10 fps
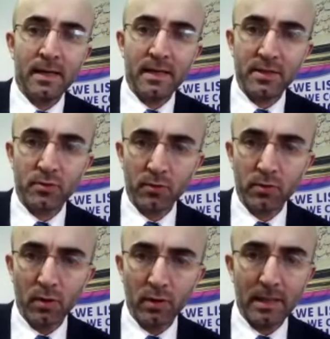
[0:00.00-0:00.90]
He is going
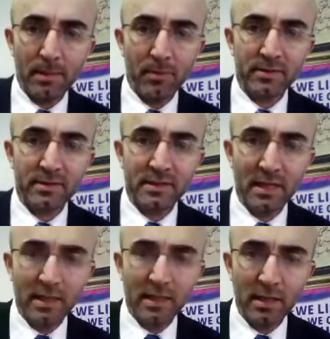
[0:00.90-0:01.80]
to talk about
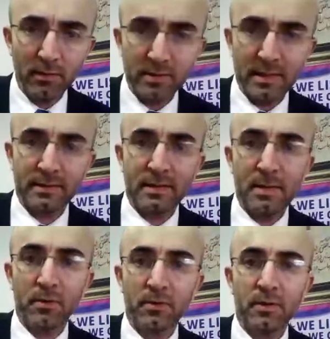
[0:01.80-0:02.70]
Kenilworth and
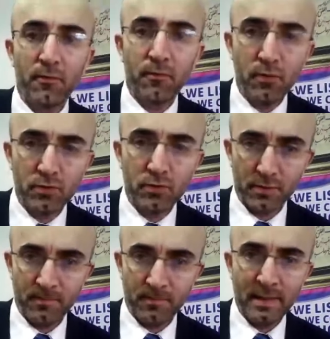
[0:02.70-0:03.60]
Claremont
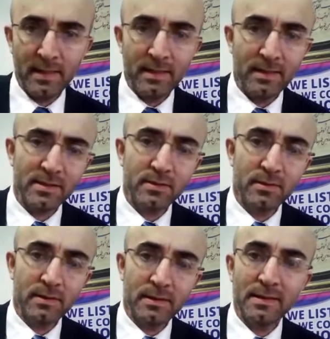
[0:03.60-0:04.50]
future. Let's
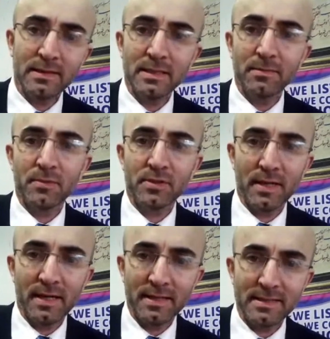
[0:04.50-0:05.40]
listen, Mr.
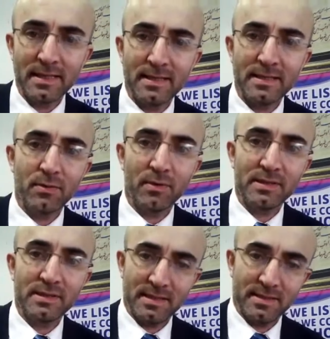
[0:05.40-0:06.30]
Harris, and let's see what he
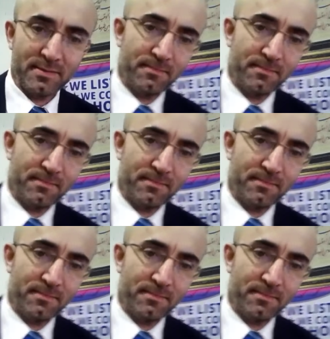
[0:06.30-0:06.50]
says.